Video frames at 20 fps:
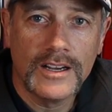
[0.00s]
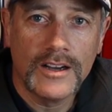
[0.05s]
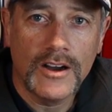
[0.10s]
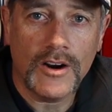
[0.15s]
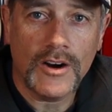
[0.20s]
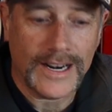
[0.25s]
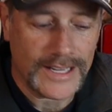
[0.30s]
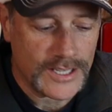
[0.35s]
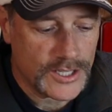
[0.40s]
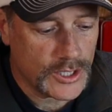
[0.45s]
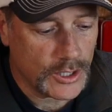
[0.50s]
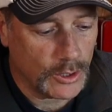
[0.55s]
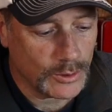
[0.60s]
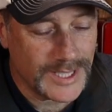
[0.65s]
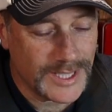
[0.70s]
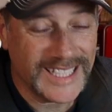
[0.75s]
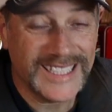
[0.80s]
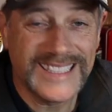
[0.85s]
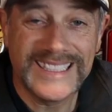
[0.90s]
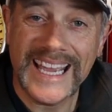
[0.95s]
All right, so
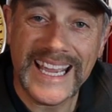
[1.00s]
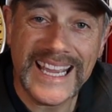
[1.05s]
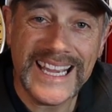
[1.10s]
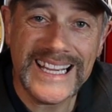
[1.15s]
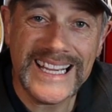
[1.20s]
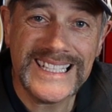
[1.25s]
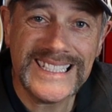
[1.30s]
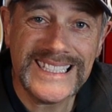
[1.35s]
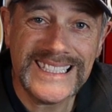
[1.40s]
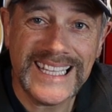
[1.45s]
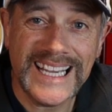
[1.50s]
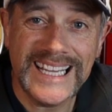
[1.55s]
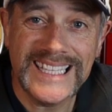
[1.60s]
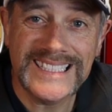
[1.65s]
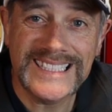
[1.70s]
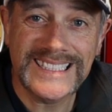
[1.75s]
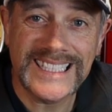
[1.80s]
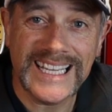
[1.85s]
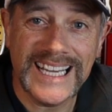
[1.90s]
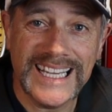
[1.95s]
today's
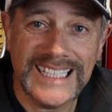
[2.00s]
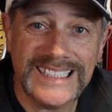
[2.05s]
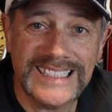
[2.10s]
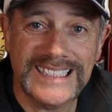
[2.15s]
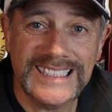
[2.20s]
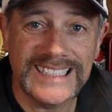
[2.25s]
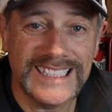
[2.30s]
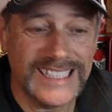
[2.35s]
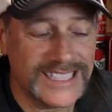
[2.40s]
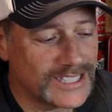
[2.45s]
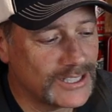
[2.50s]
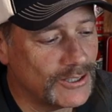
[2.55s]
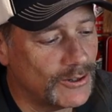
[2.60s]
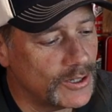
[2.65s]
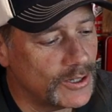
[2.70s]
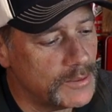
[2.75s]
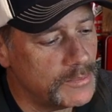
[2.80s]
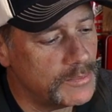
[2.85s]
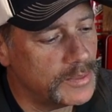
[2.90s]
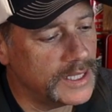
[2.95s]
taste test is
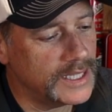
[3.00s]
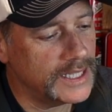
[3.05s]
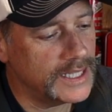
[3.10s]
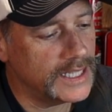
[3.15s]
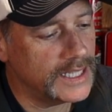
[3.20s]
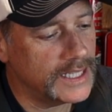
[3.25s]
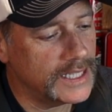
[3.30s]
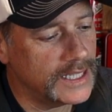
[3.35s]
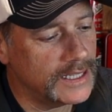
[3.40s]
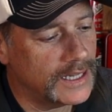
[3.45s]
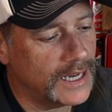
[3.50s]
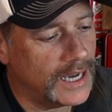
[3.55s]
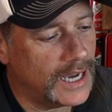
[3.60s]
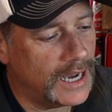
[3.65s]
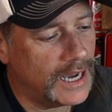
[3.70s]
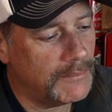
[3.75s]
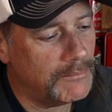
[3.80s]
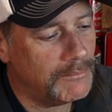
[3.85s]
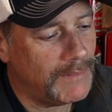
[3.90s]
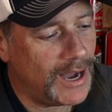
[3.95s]
going to be
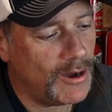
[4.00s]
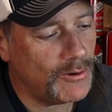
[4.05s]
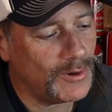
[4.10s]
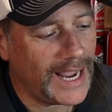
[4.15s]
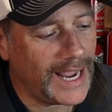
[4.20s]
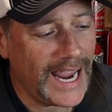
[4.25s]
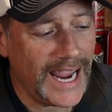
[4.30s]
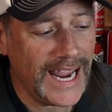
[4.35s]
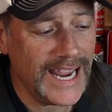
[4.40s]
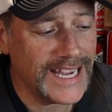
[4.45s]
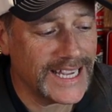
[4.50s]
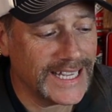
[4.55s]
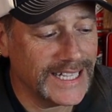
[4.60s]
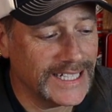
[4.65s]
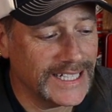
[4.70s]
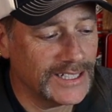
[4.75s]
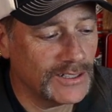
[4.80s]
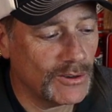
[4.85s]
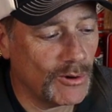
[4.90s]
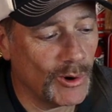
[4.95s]
Mount
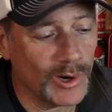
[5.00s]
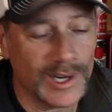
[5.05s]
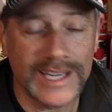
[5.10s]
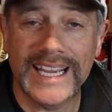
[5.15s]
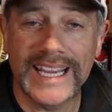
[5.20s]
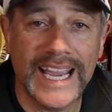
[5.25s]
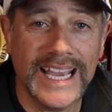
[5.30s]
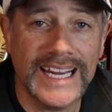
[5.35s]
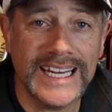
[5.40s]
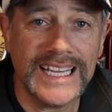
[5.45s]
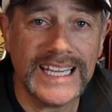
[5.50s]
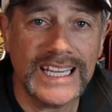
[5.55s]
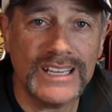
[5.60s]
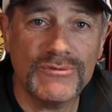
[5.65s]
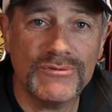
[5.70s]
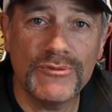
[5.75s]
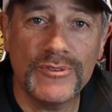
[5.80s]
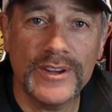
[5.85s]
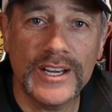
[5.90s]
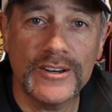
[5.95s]
Hagen Organic
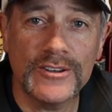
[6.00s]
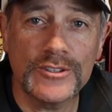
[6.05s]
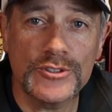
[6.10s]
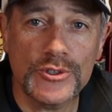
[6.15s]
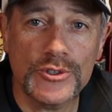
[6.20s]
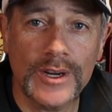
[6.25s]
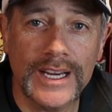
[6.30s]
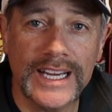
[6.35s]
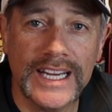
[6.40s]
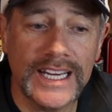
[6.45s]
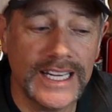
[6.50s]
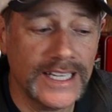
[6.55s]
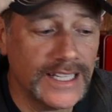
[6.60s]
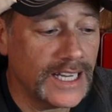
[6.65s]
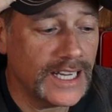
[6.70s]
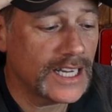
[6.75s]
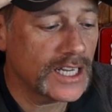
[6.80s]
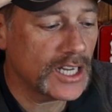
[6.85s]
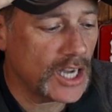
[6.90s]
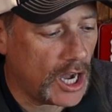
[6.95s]

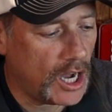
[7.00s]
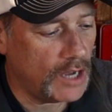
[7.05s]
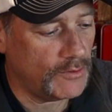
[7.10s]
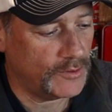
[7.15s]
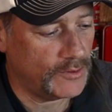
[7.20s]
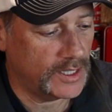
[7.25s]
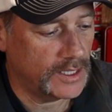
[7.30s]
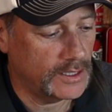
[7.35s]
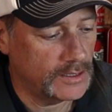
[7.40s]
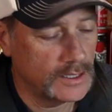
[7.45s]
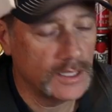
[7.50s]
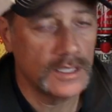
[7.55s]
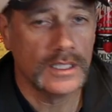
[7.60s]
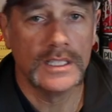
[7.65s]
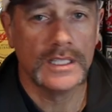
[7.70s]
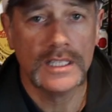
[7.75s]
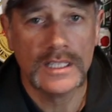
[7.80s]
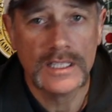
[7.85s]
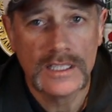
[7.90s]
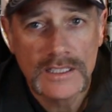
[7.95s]
Fairtrade Coffee.
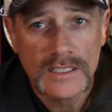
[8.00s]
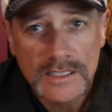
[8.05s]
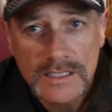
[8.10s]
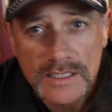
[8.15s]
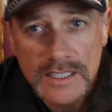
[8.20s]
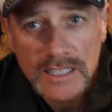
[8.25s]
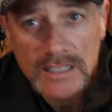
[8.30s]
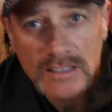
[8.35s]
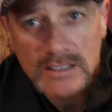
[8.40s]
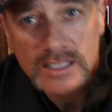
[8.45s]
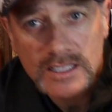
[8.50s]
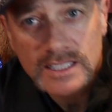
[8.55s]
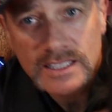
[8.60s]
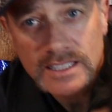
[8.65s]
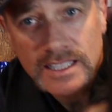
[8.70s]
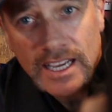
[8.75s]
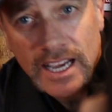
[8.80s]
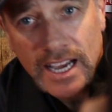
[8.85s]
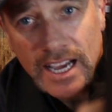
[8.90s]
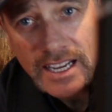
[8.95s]
Get a look
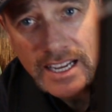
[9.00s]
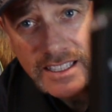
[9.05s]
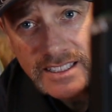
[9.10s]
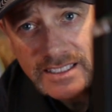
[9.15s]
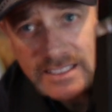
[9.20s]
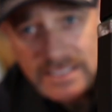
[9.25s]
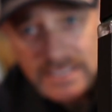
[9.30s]
at that.